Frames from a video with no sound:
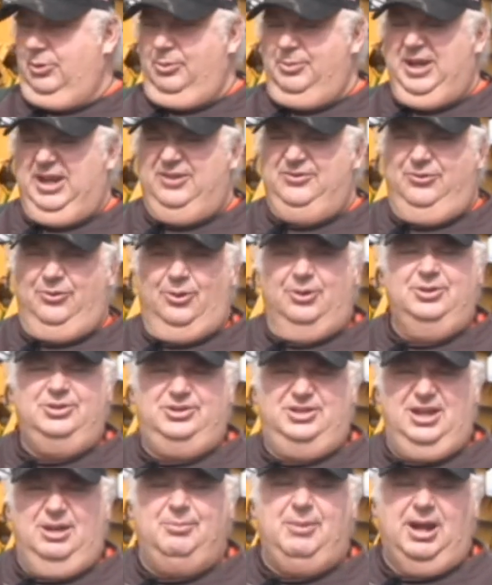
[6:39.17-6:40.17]
we'll make 4
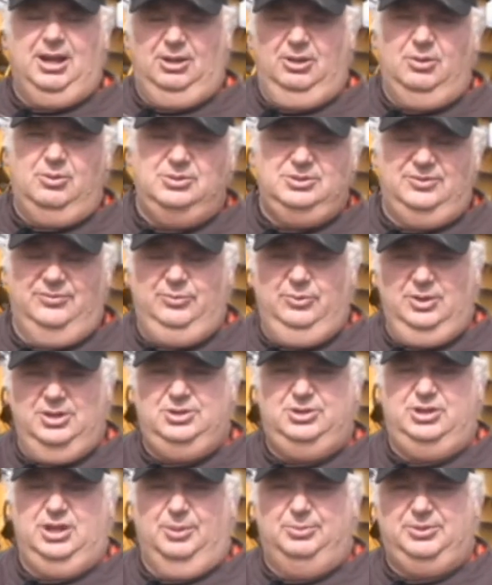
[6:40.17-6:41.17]
semi-loads of
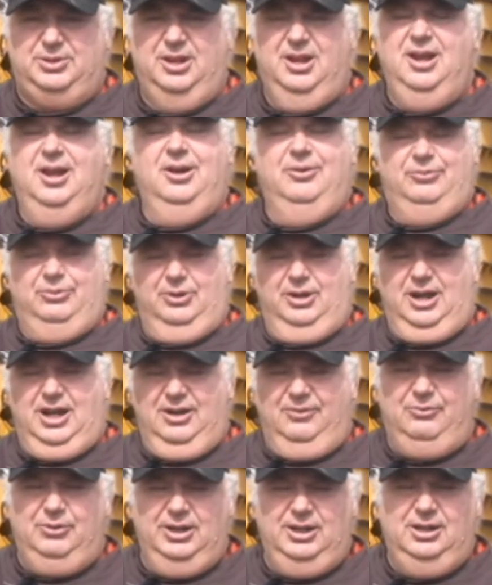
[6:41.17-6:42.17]
wood chips for
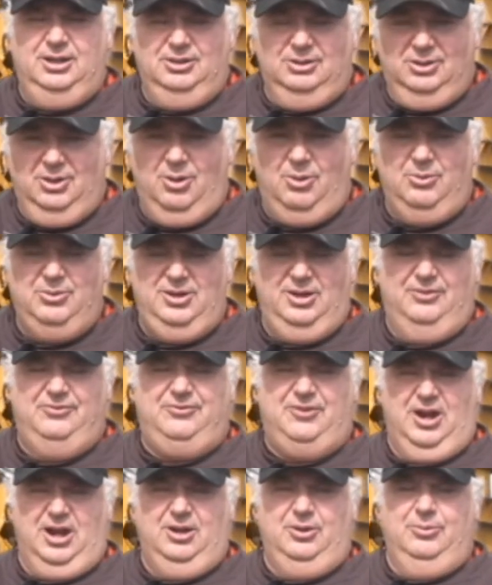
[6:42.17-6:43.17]
every load of
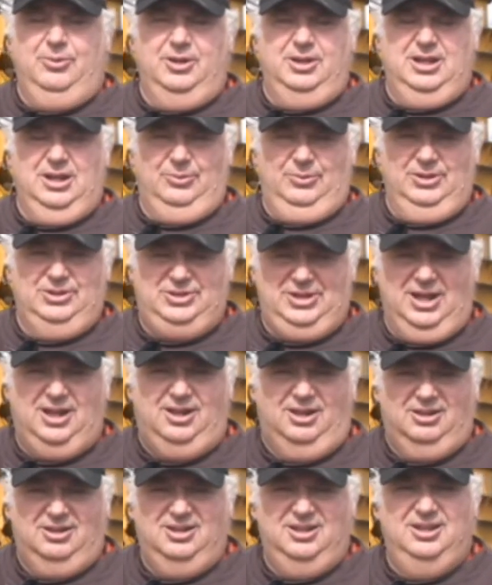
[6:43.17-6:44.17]
firewood that we
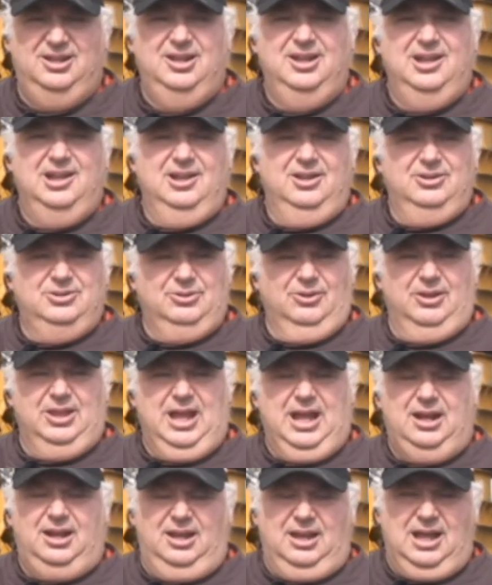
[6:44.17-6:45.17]
sell. So
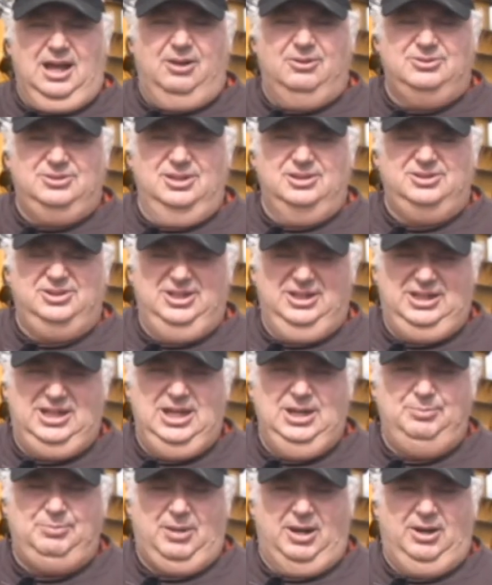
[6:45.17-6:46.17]
that allows us to
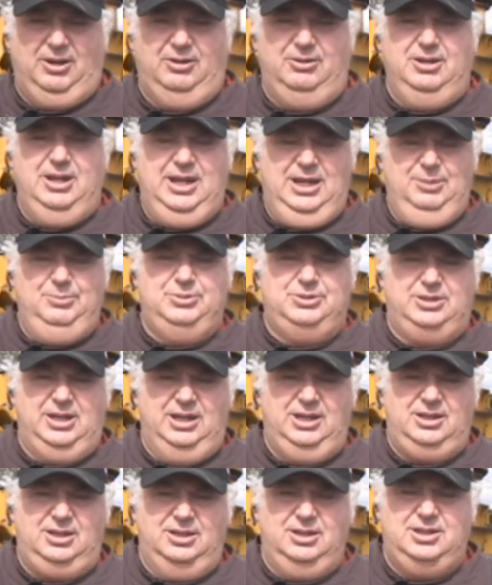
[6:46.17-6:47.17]
keep our
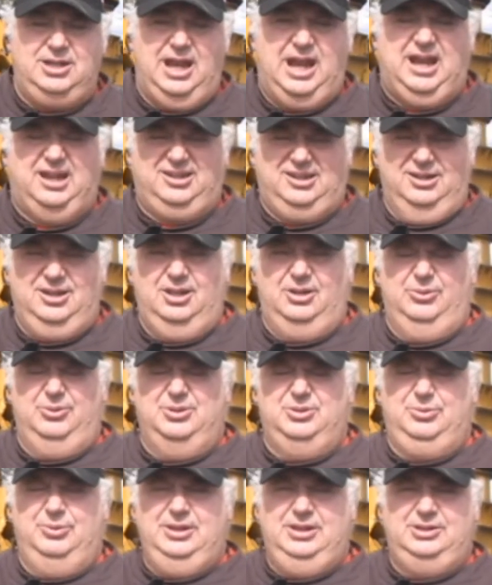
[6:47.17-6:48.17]
namesake intact. In other
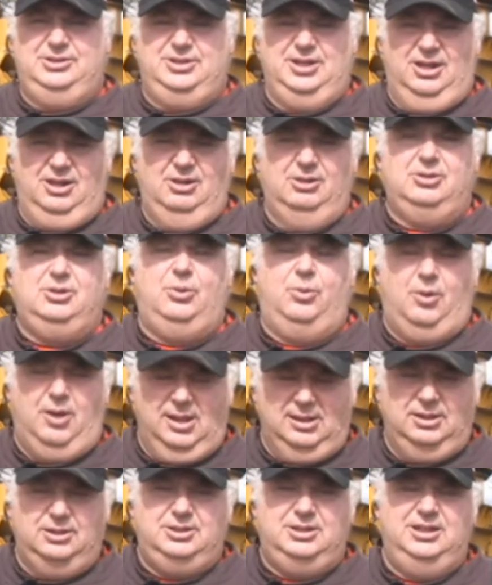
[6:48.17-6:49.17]
words, we sell
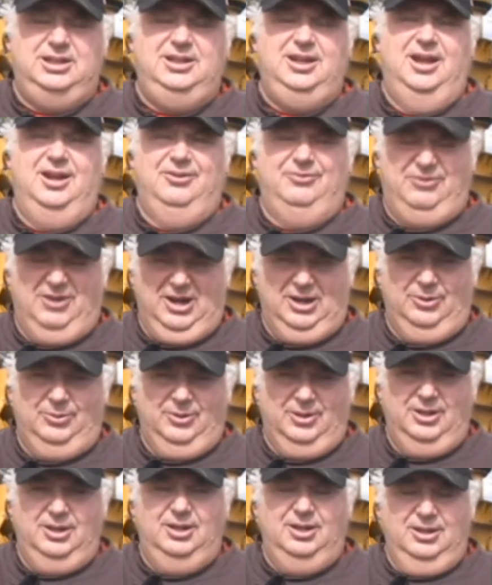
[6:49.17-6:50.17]
quality
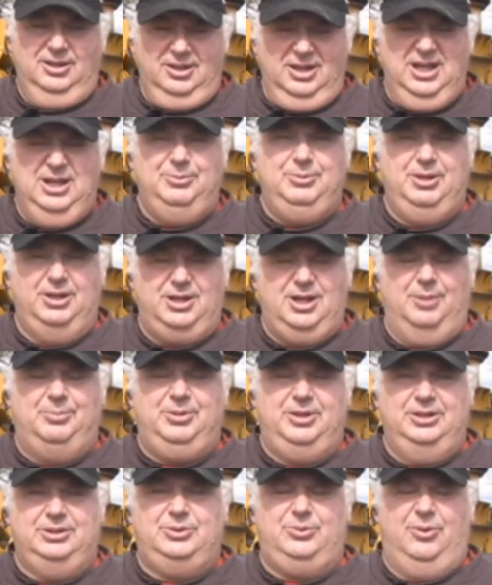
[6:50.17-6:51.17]
firewood. Name of the
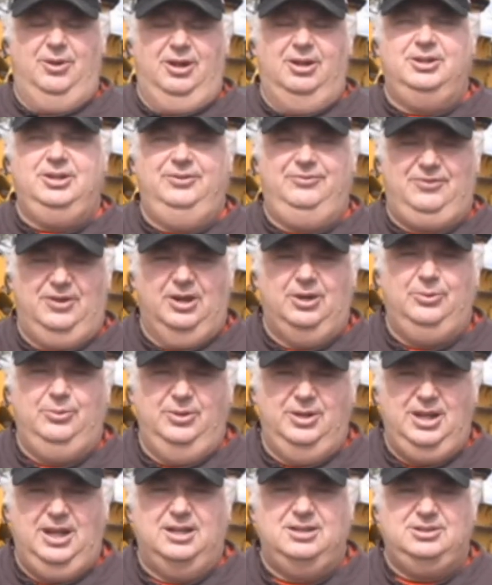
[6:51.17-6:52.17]
company is Quality
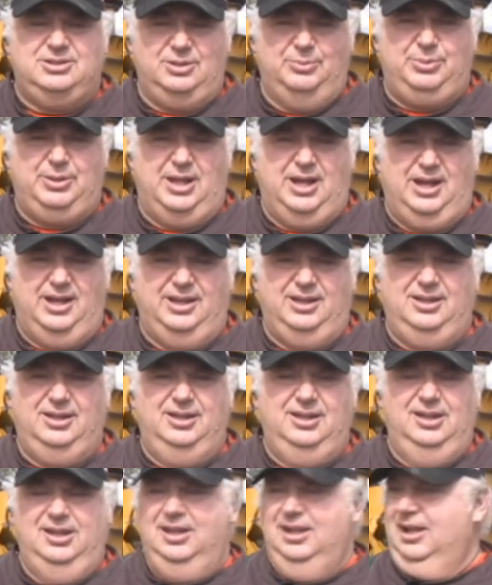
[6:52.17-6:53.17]
Firewood and Supply.
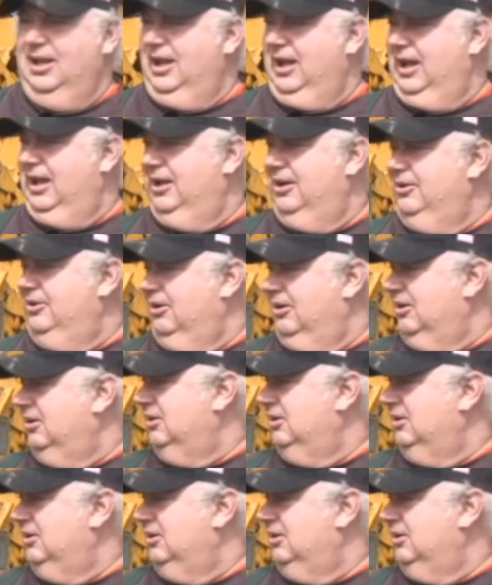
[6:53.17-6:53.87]
And